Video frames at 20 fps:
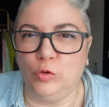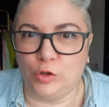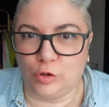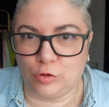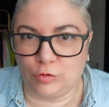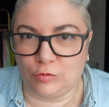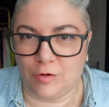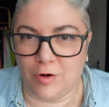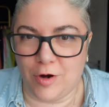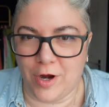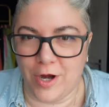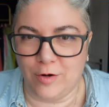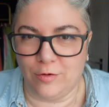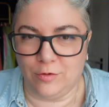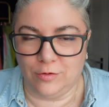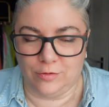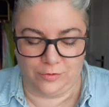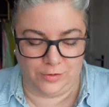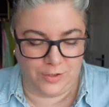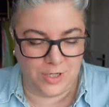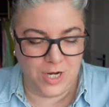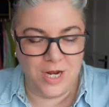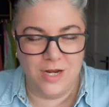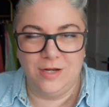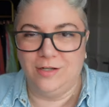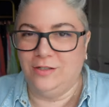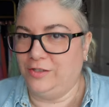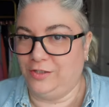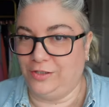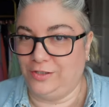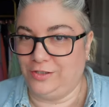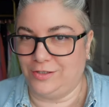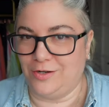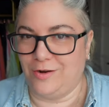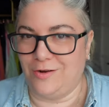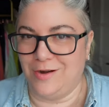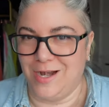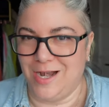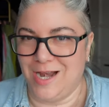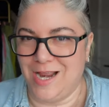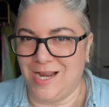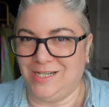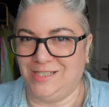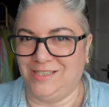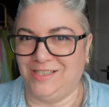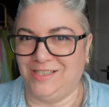try-on styling